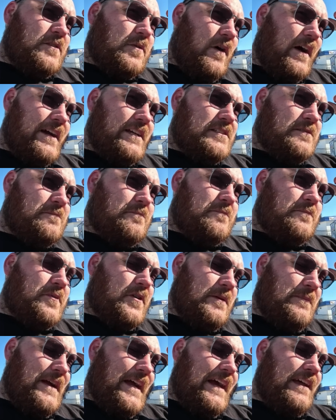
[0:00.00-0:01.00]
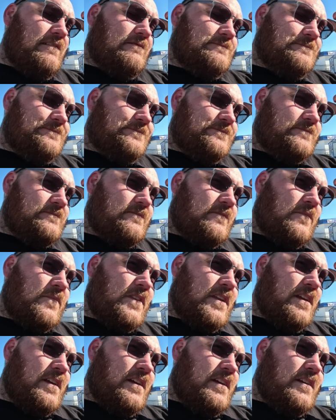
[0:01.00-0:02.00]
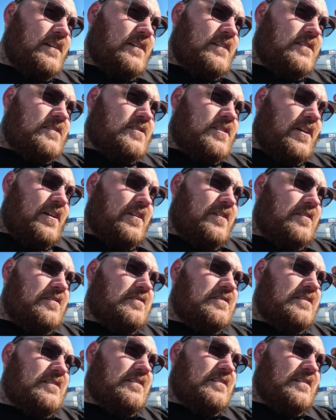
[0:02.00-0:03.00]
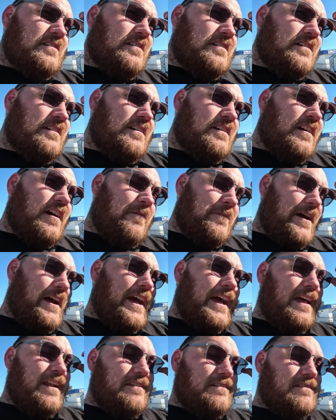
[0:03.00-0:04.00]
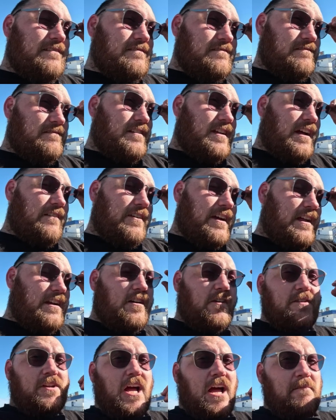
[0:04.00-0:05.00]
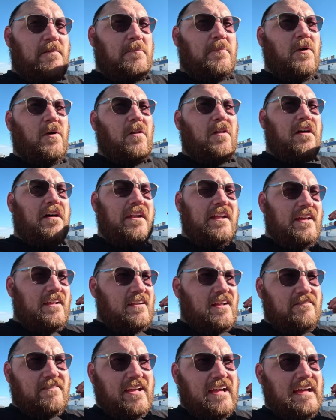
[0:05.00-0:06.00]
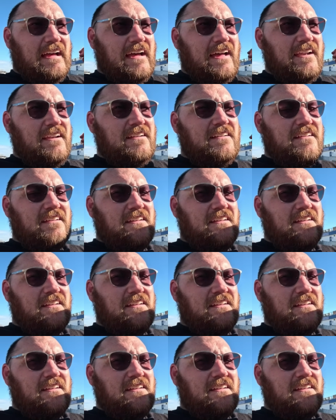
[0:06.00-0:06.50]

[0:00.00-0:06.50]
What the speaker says: it twice, pretty bad. So, I mean, I've got no timing pole on it. I've got